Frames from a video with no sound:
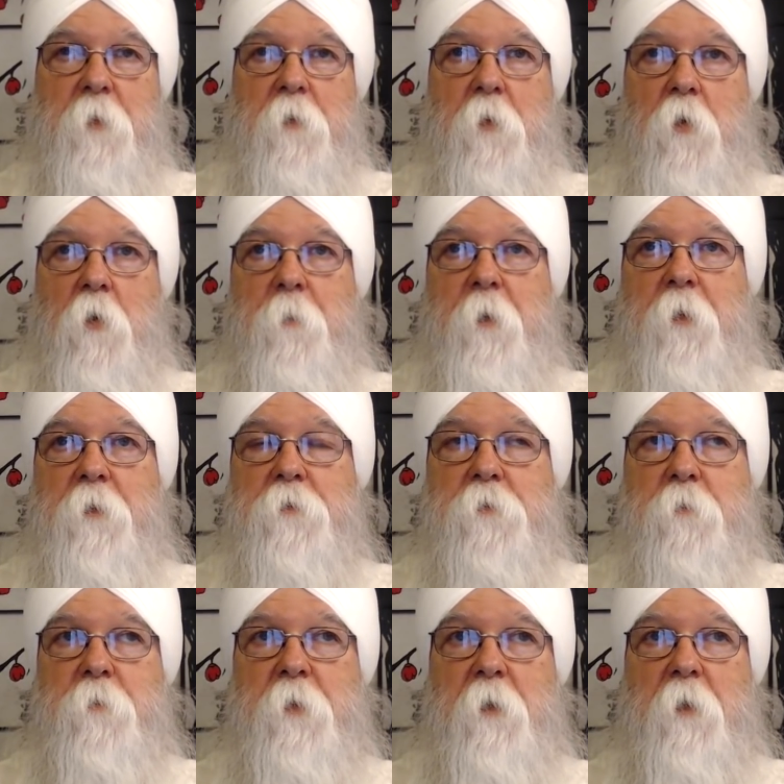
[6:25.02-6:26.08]
and Bacopa,
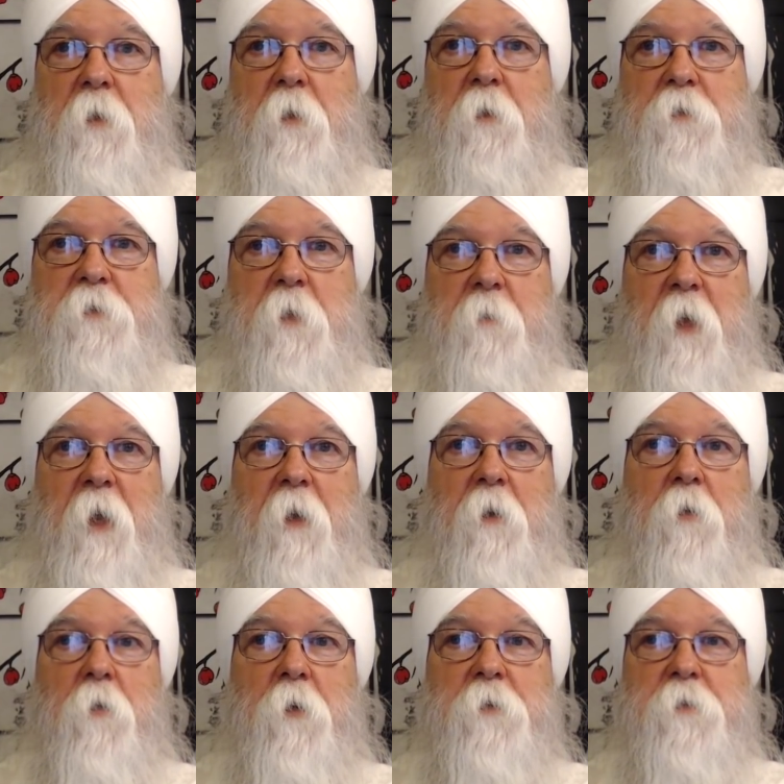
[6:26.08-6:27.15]
to be in the same
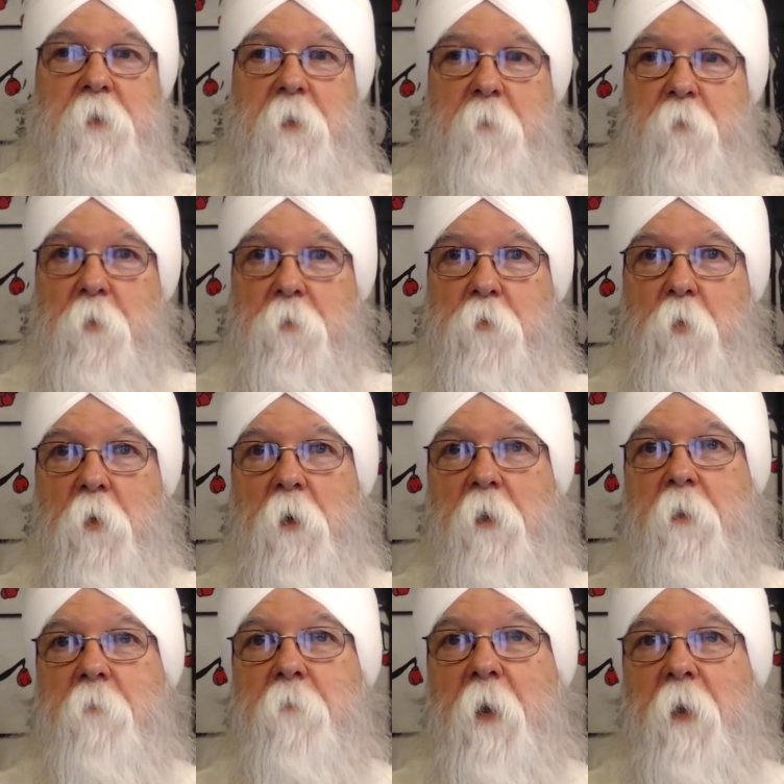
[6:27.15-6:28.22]
category is that they both work
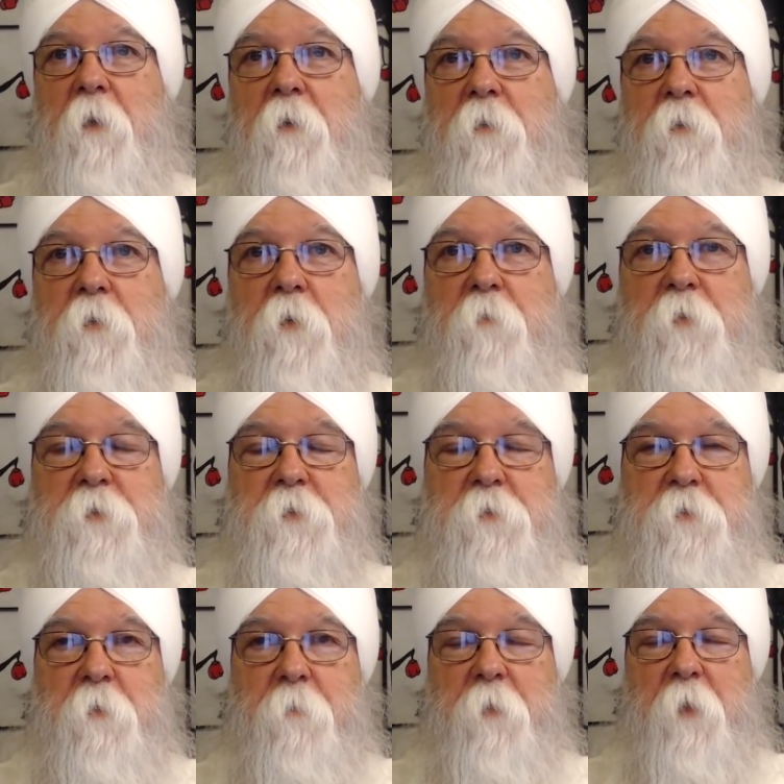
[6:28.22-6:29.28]
on the mind and the nervous
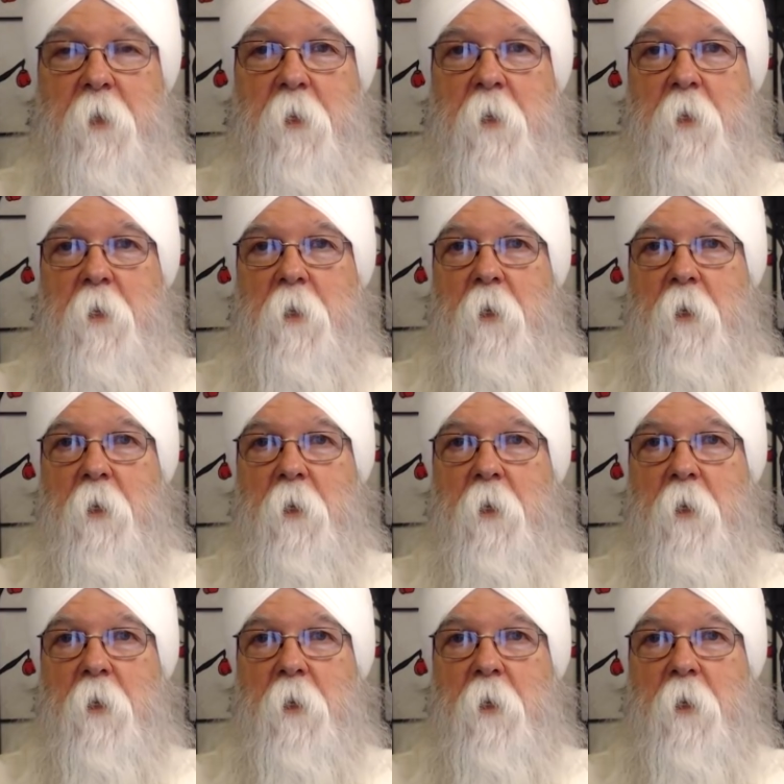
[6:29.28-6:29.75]
system. But